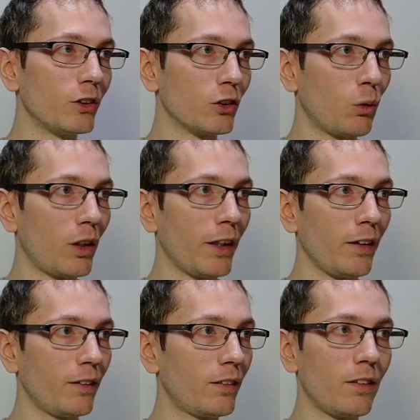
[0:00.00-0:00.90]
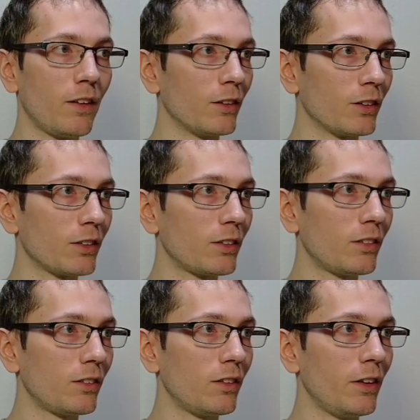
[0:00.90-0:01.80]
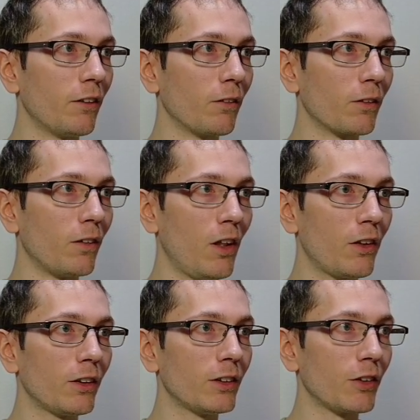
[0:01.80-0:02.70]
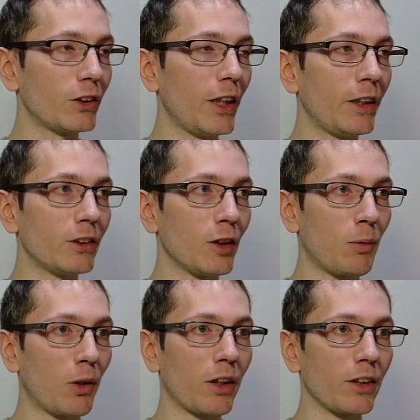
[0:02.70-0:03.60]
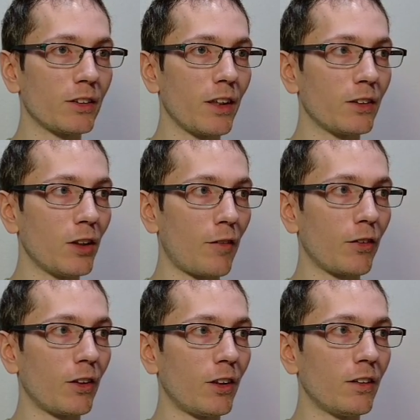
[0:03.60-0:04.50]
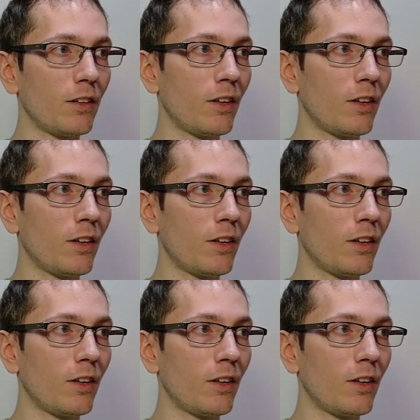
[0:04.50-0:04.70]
why there's literal hundreds of exchanges and markets that it's offered on.